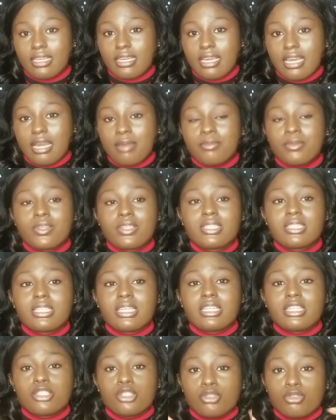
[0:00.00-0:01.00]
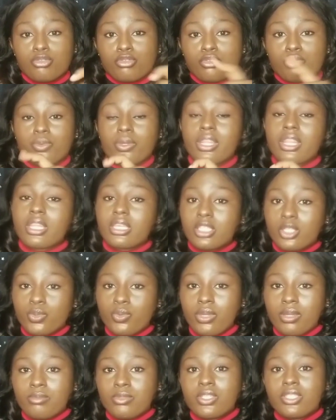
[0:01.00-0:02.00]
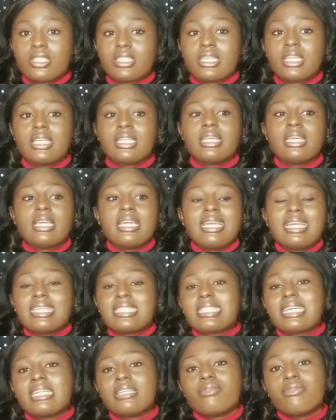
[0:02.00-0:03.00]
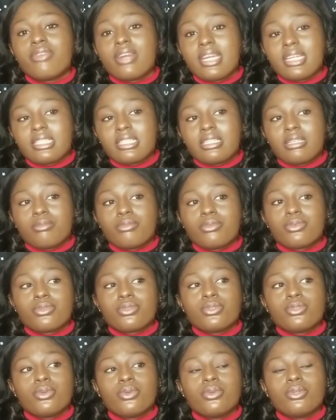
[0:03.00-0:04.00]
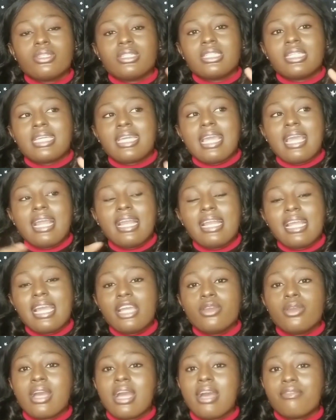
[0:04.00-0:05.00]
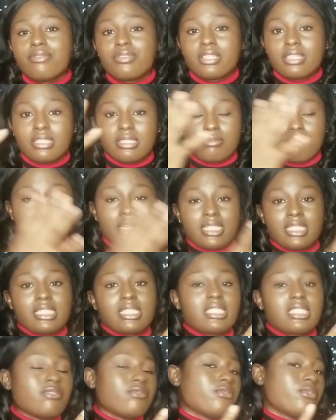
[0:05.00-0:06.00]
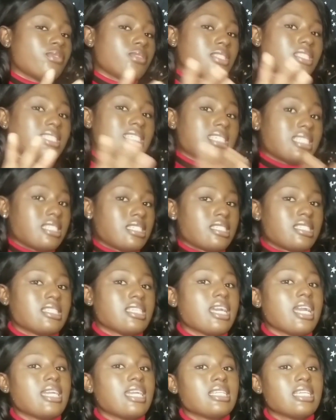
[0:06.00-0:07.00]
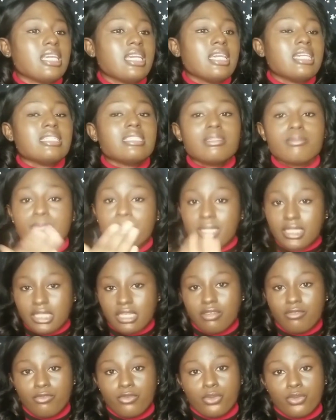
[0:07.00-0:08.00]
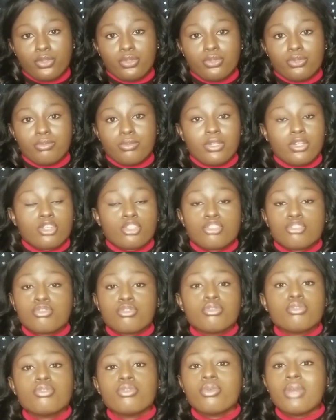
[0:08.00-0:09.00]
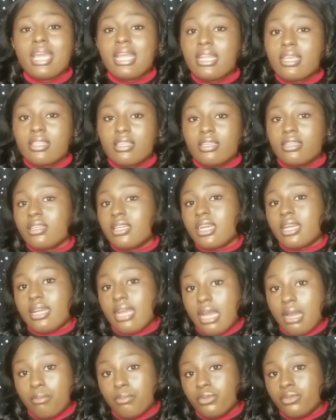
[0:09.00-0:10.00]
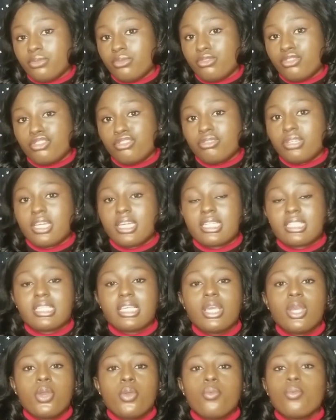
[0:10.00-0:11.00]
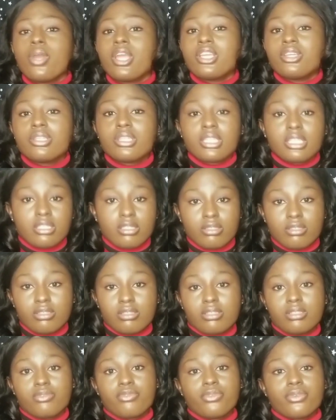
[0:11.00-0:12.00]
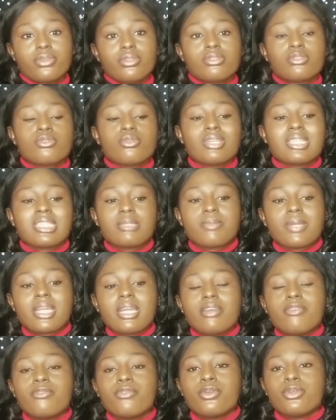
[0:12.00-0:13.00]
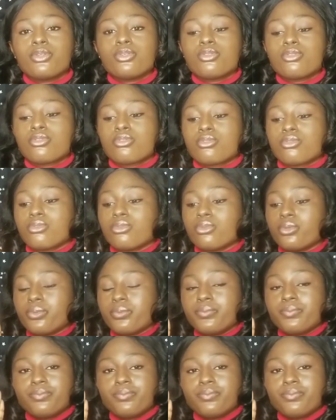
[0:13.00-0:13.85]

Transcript: I'm not saying you should do it this way. I'm just saying it's advisable. So the earlier you have this emergency fund set aside, the better for you, because you don't know anything can happen. You get where you need this fund. So it's better for you to